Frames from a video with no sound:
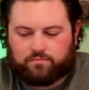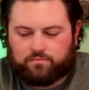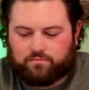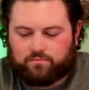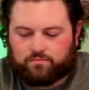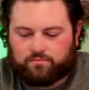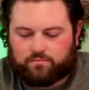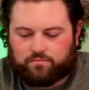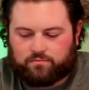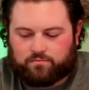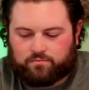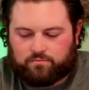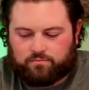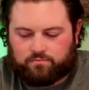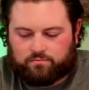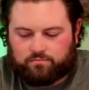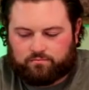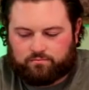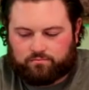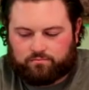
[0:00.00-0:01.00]

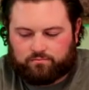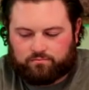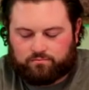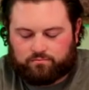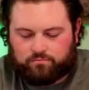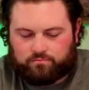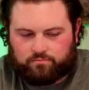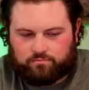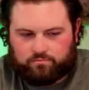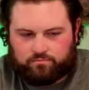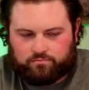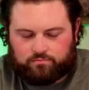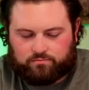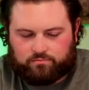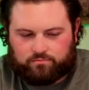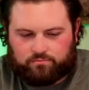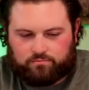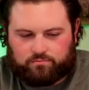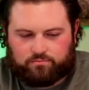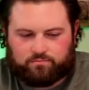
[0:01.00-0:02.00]

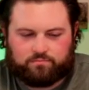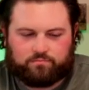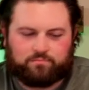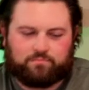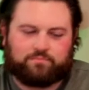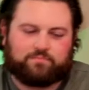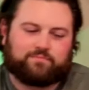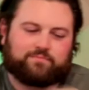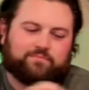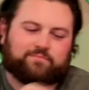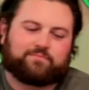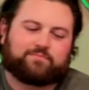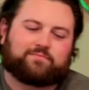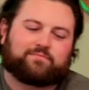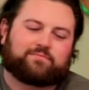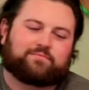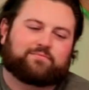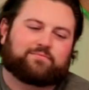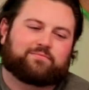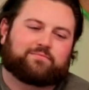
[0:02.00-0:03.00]

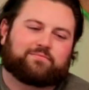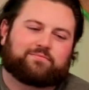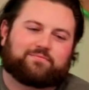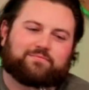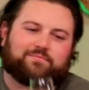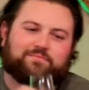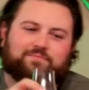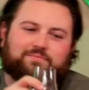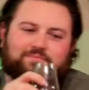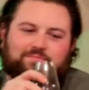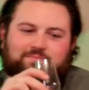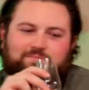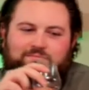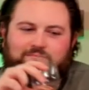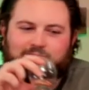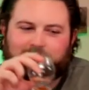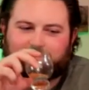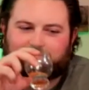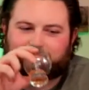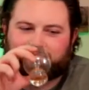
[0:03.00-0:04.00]

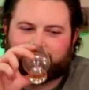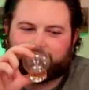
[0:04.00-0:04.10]
The person shown says nothing.